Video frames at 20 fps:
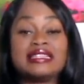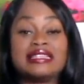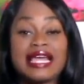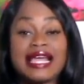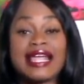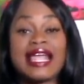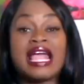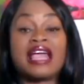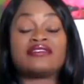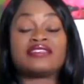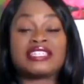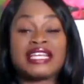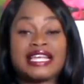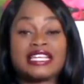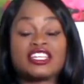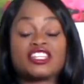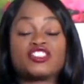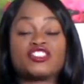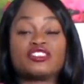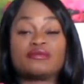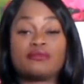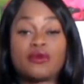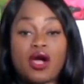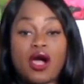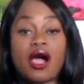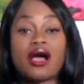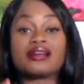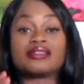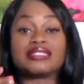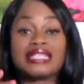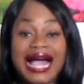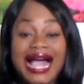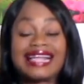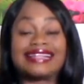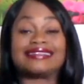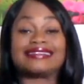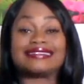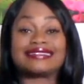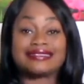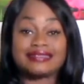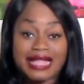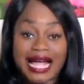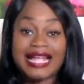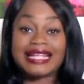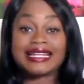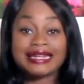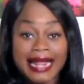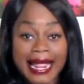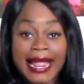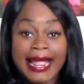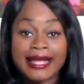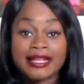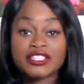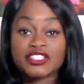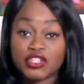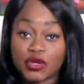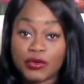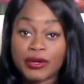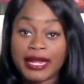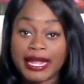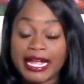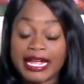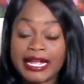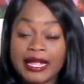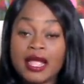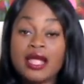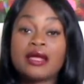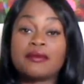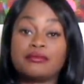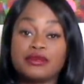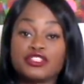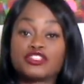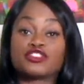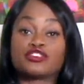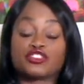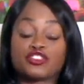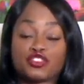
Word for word: they have taken Jamal Lyons, lion ass, okay, Mr.